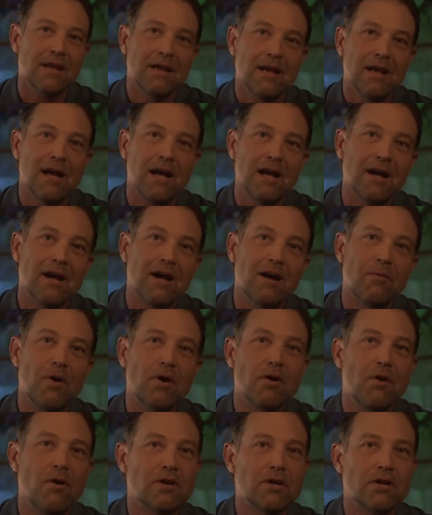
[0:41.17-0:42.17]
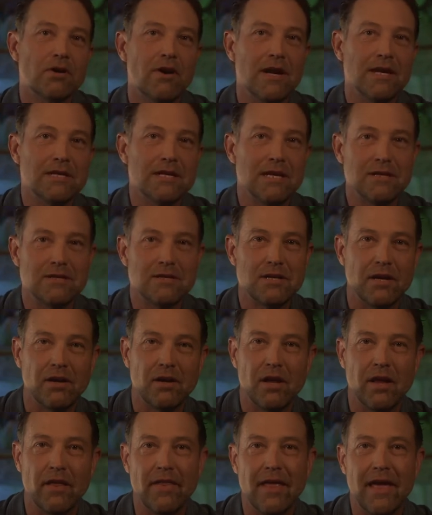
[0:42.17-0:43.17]
I won't go into great
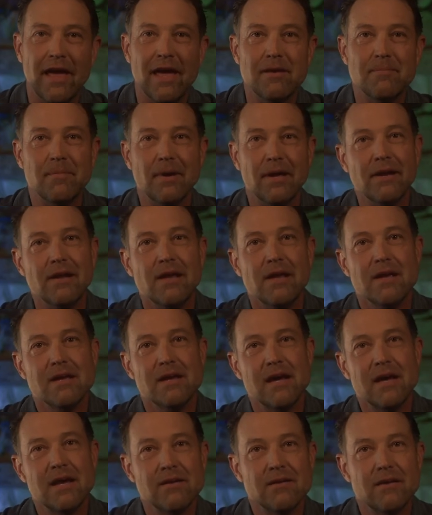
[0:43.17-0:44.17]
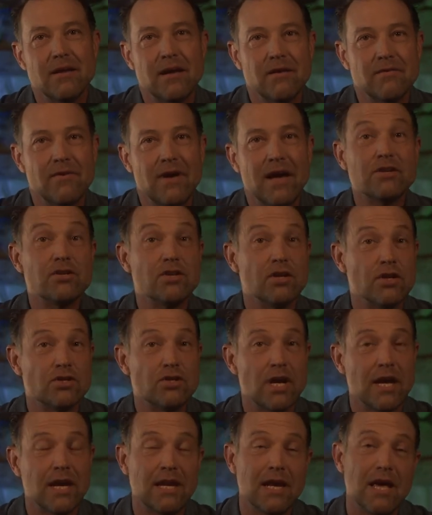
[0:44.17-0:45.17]
detail on that, but I invite you to
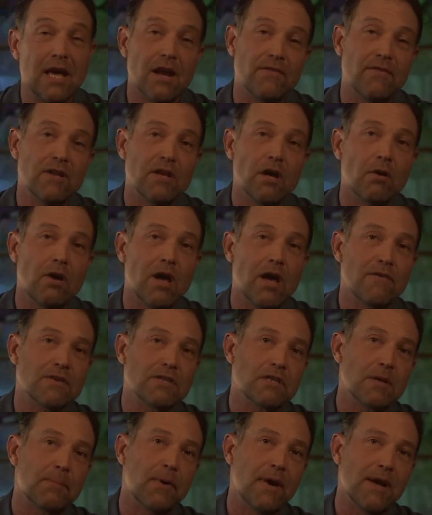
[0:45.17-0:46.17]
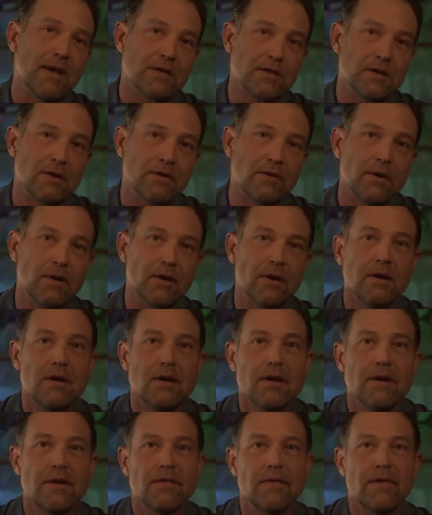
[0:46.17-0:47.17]
check it out if you don't have a suppressor.
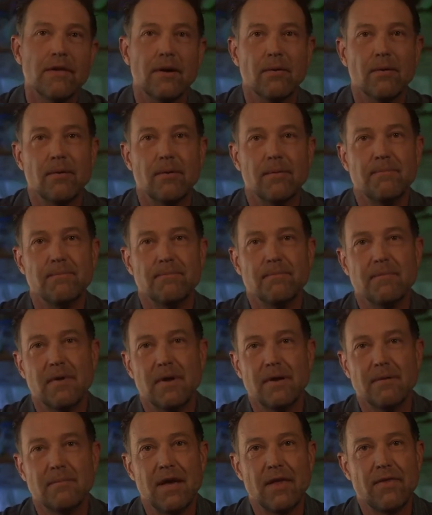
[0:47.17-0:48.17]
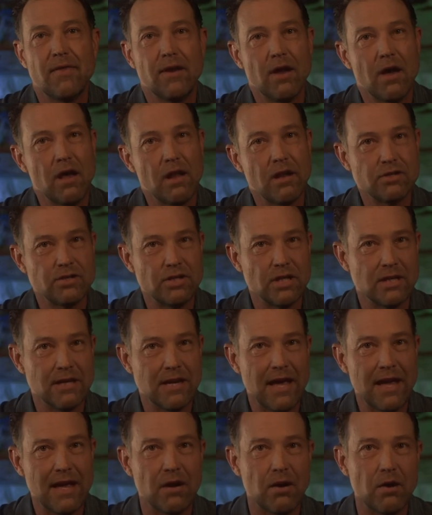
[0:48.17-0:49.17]
The methodology
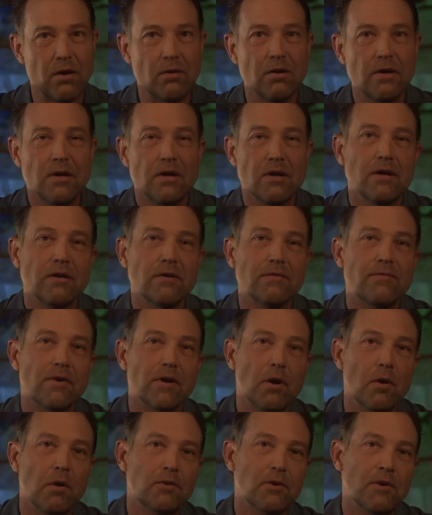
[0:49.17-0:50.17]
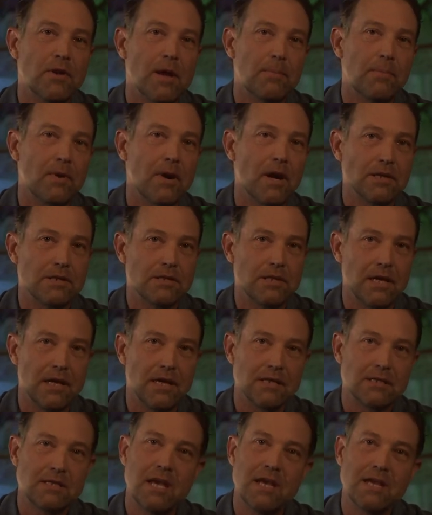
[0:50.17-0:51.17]
now for going through that
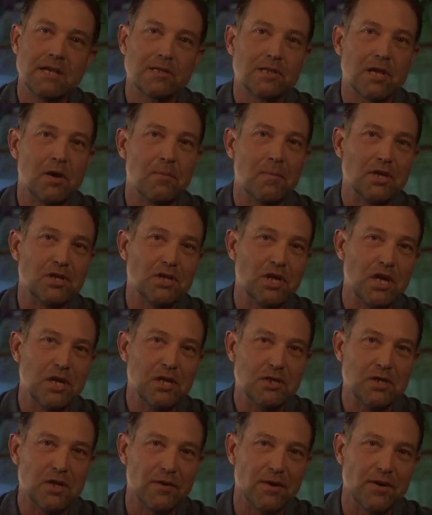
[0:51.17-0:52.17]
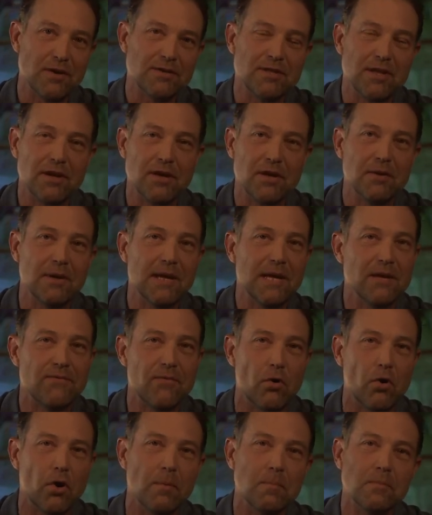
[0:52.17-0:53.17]
process is so much easier. There's the new
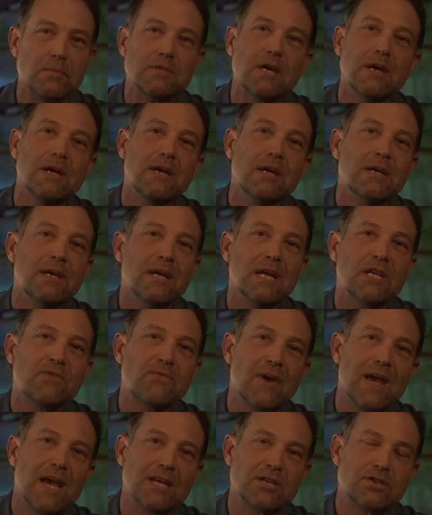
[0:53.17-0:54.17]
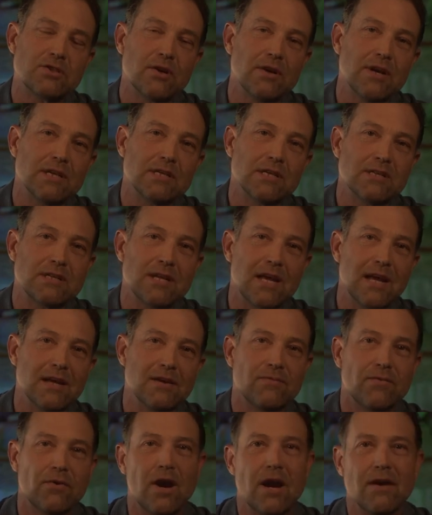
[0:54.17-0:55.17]
e-forms. It's faster. It doesn't
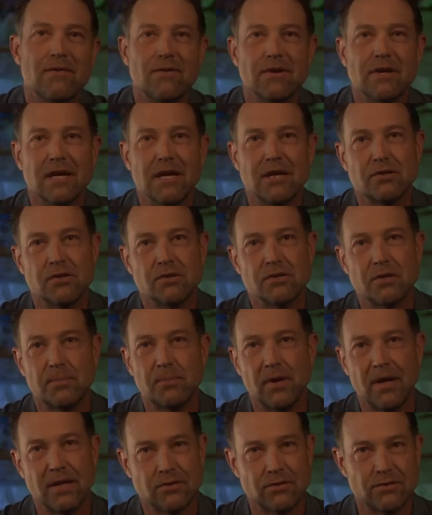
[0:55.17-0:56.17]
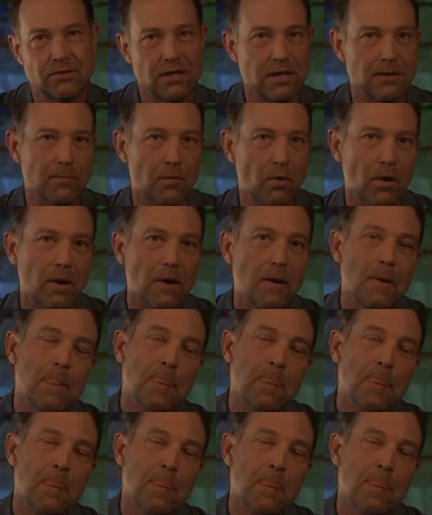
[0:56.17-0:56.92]
take forever to get your suppressors anymore.